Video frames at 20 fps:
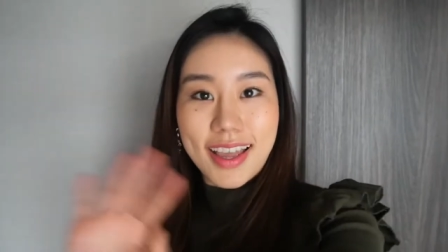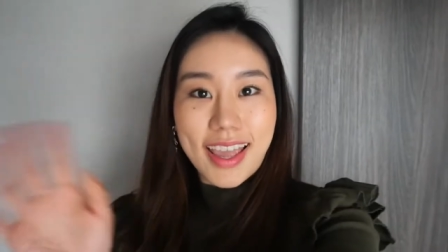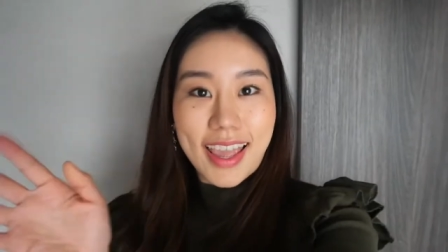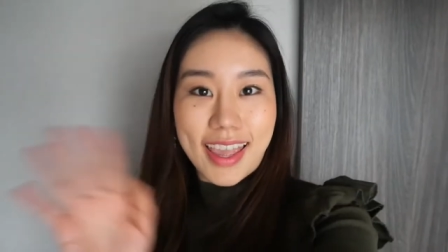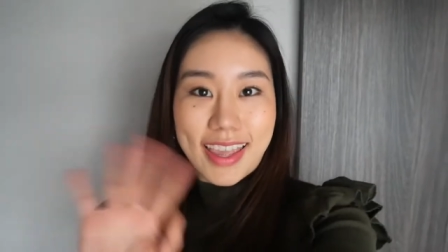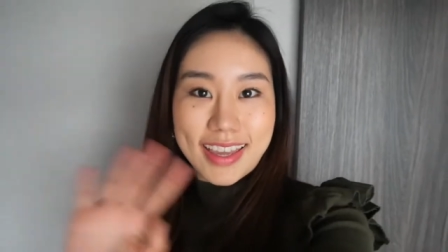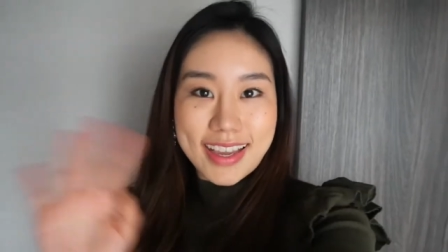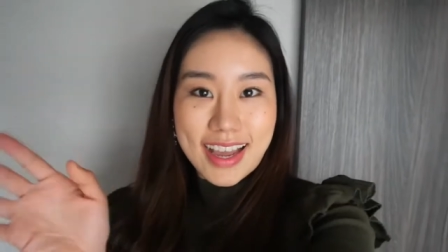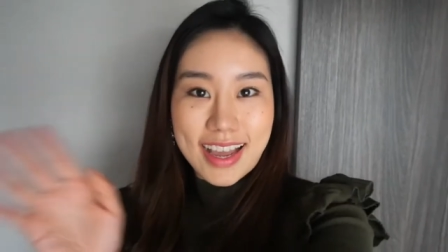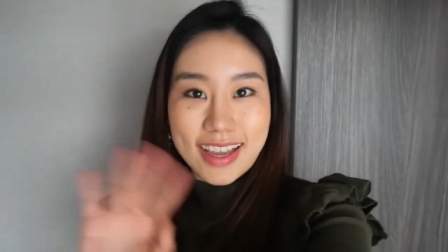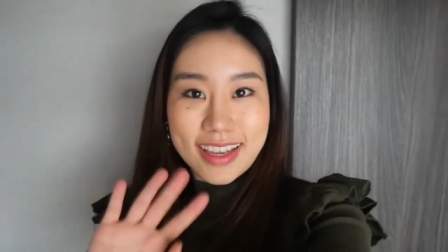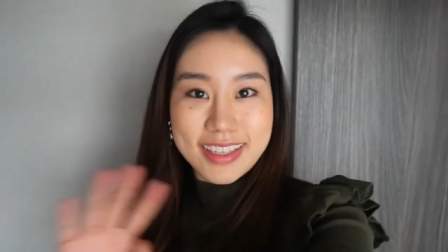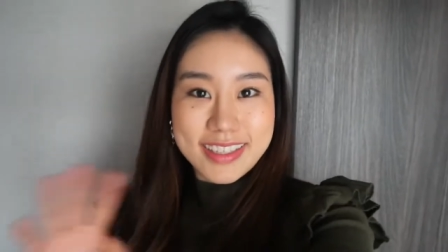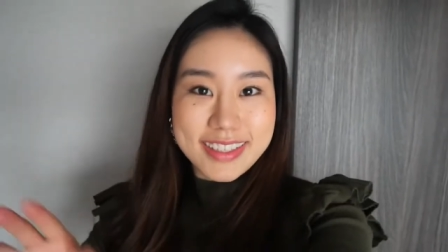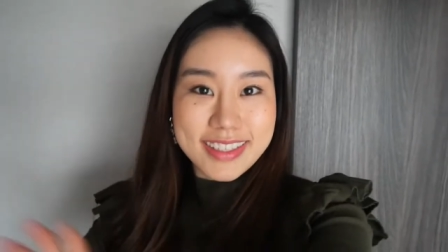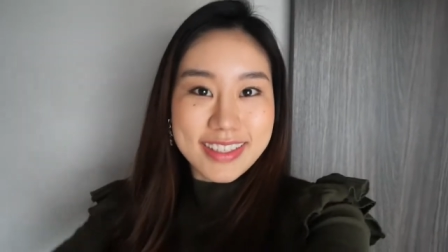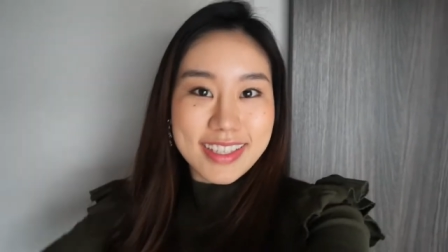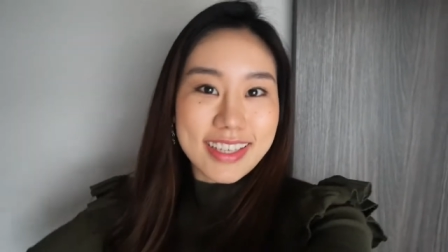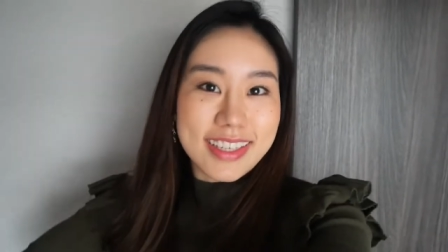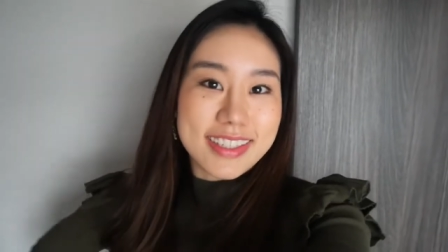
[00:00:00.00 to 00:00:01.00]
Hey
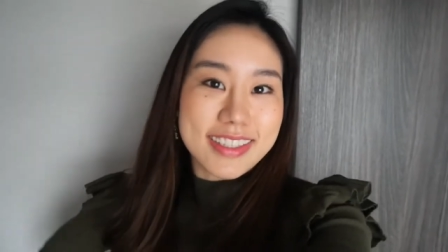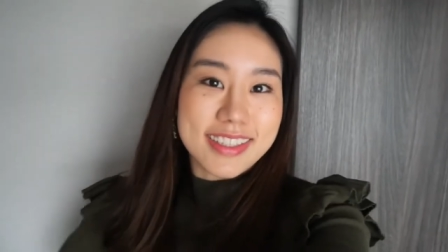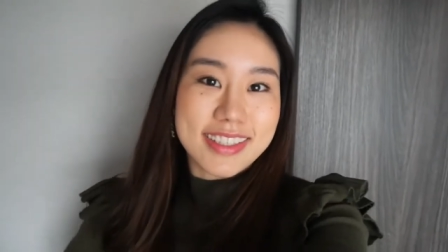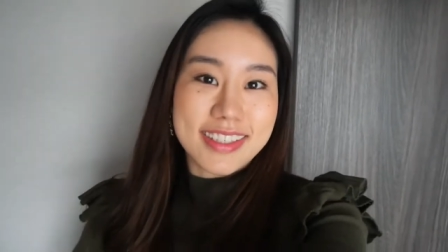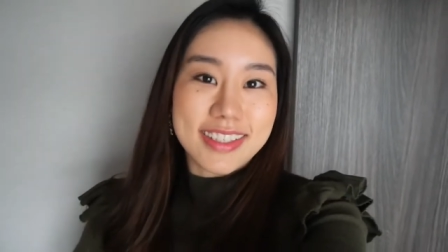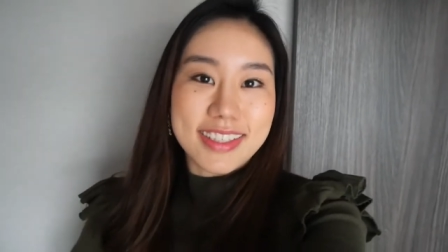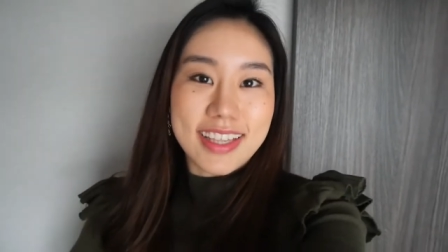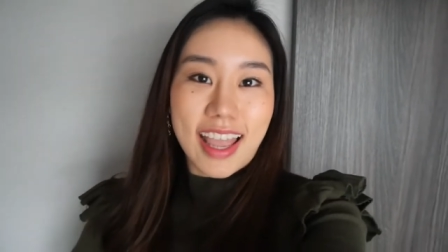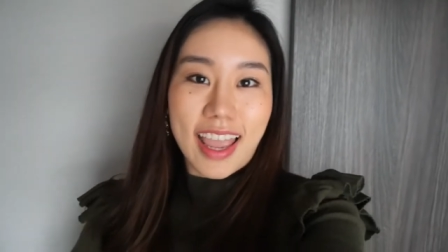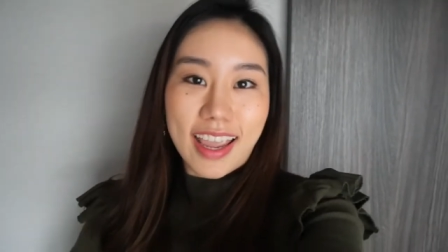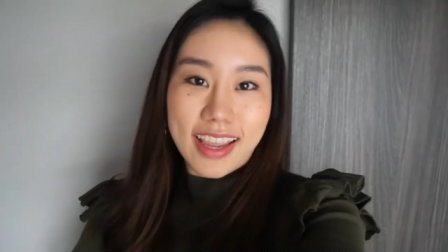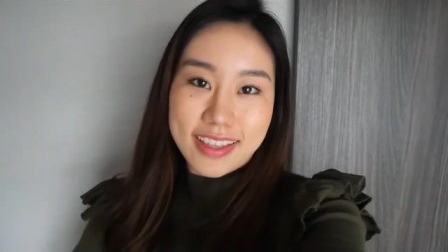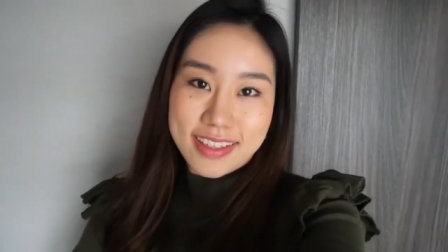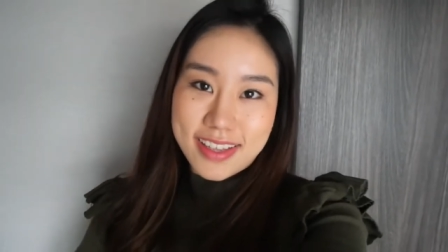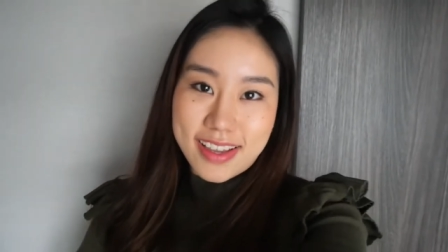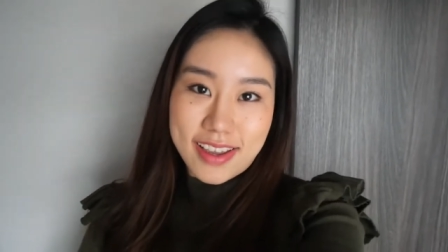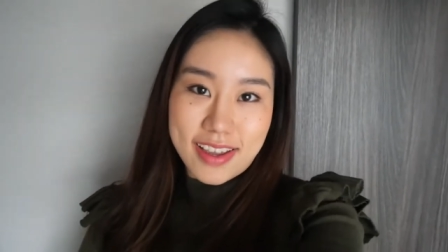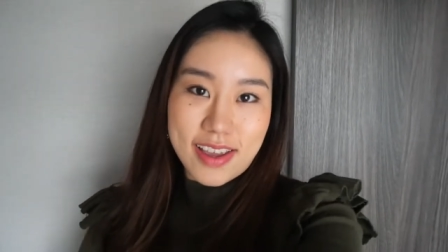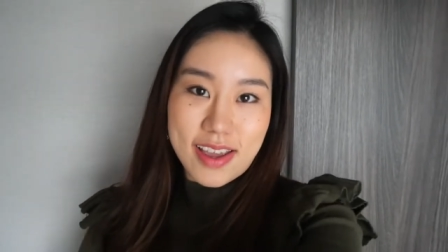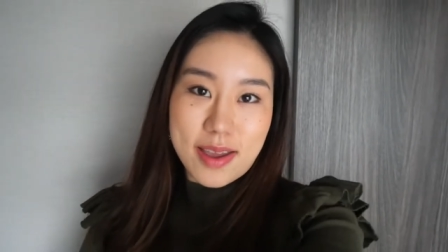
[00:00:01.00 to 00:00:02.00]
guys, it's 8
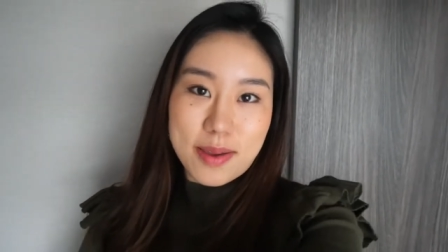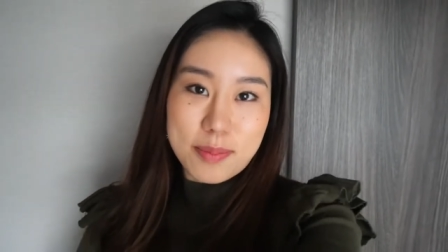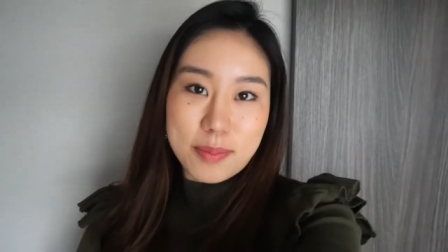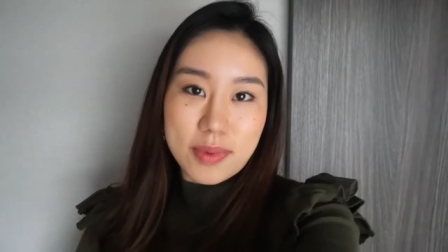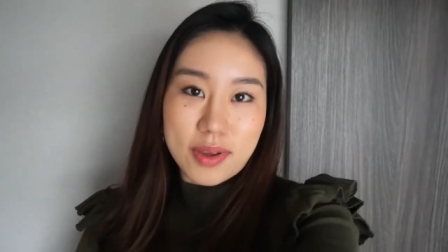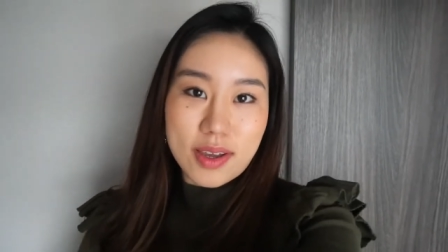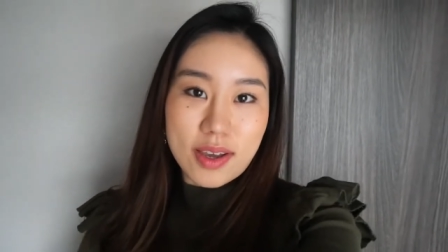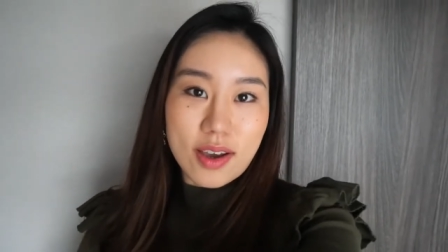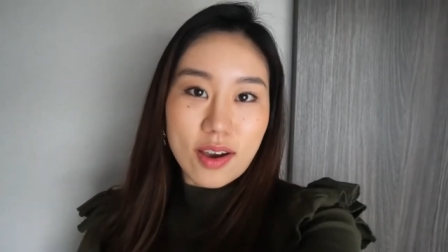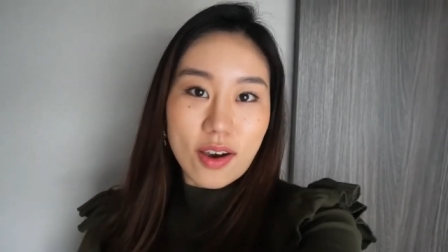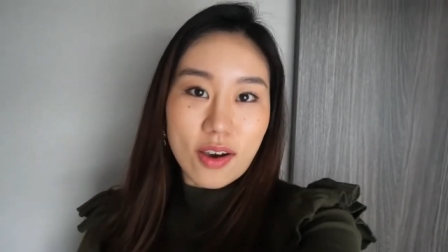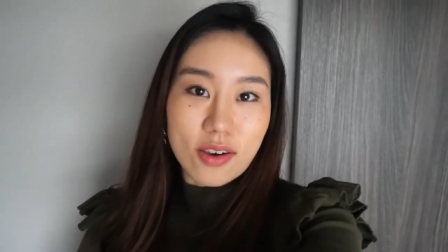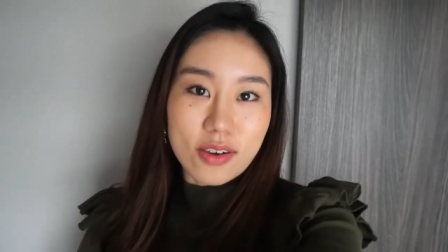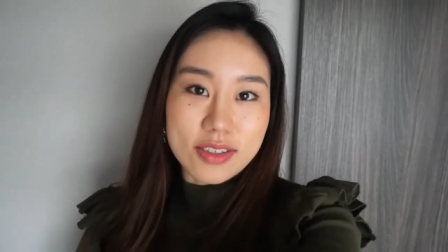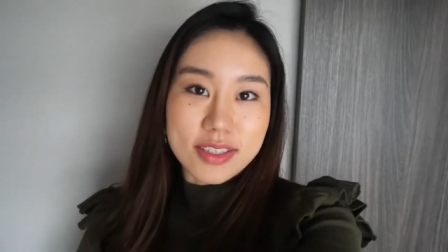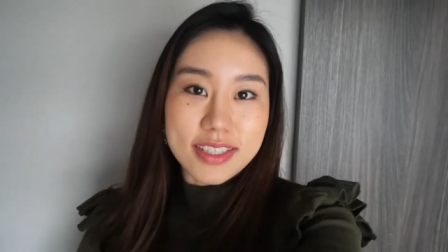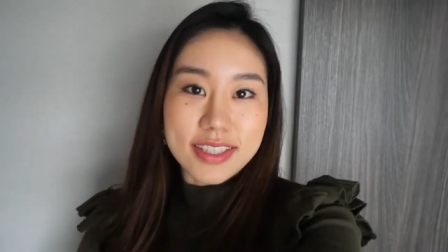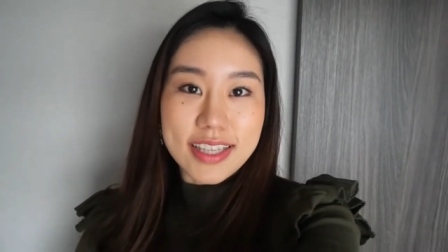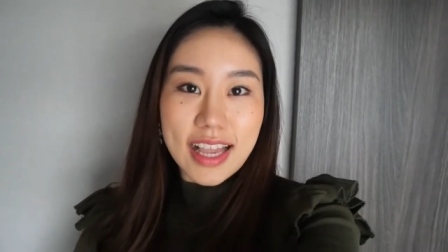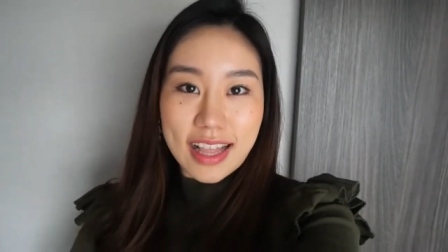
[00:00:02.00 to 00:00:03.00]
a.m.
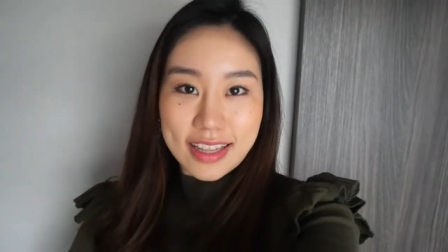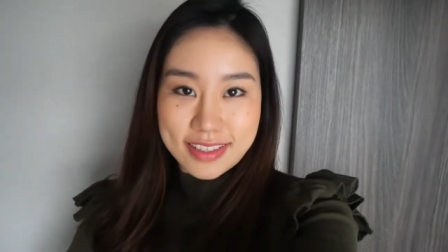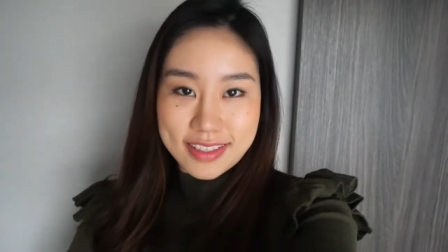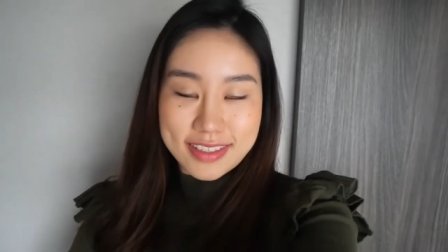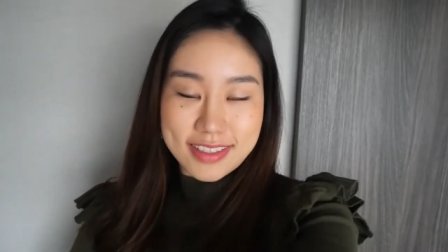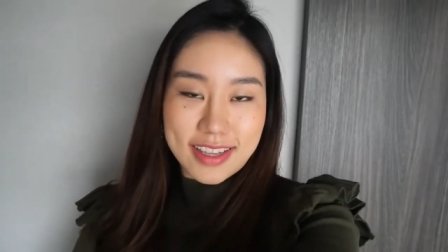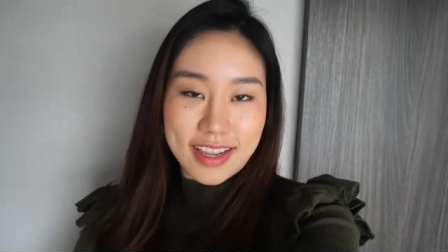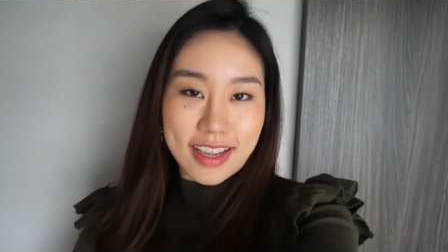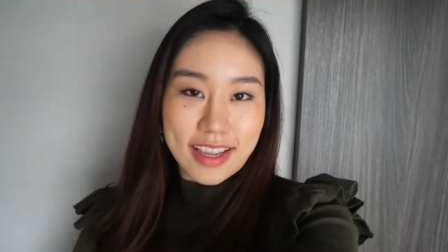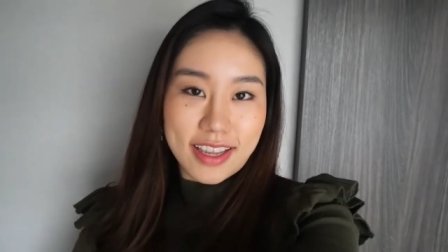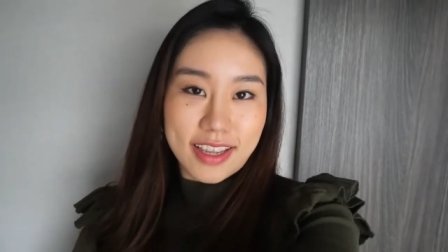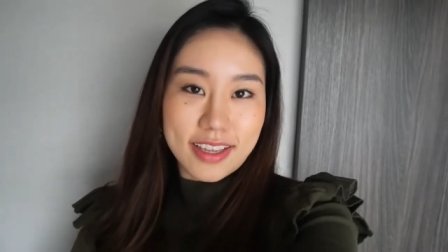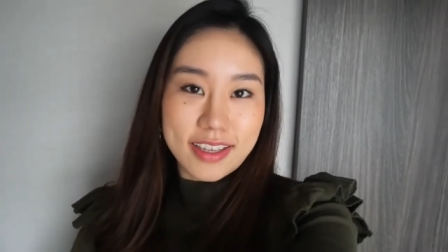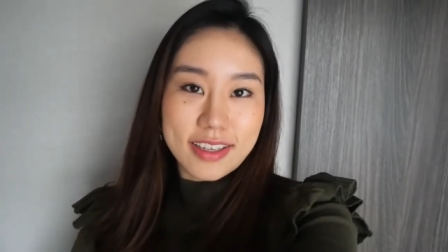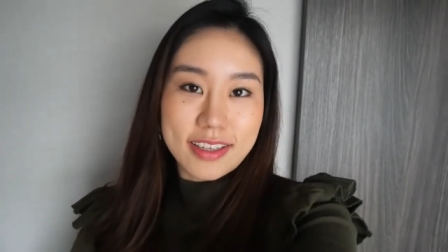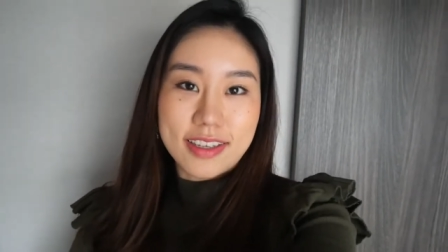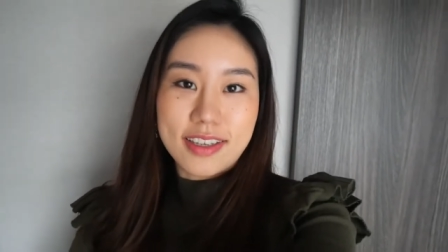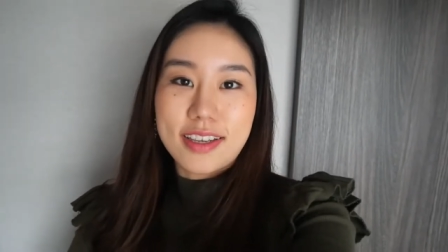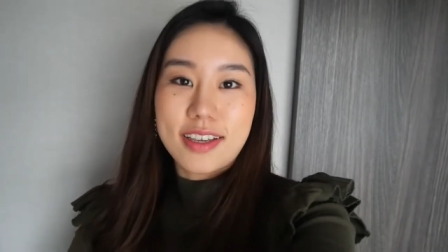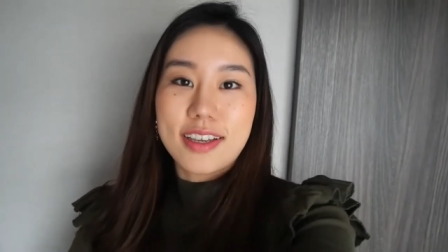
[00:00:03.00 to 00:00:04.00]
on Saturday.